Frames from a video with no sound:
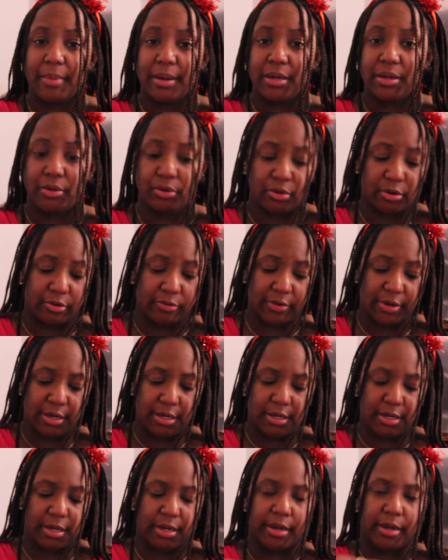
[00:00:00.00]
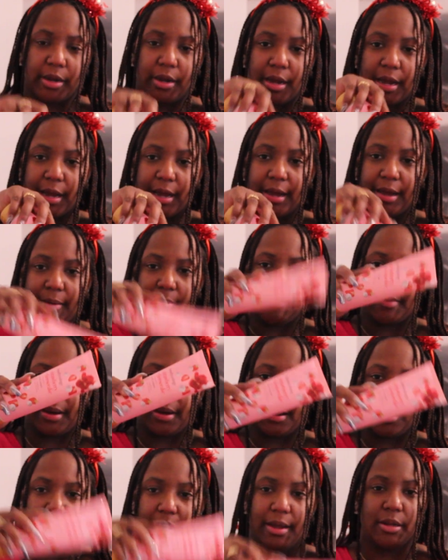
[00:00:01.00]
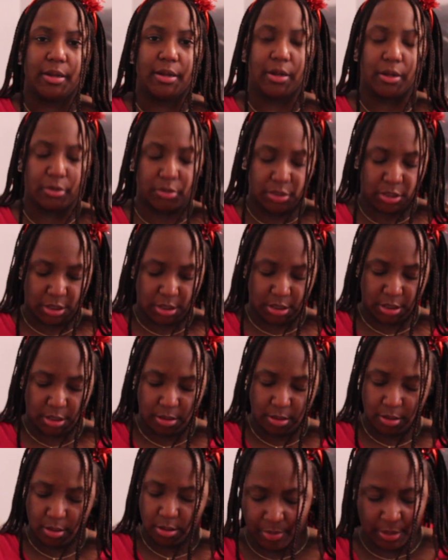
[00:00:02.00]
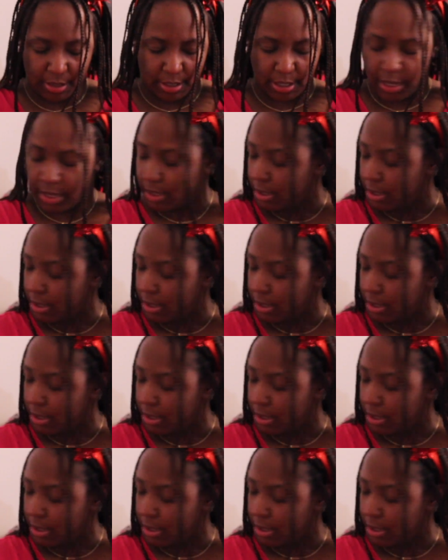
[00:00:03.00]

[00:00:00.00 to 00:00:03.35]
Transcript: my deodorant in there. I got my lotion, put that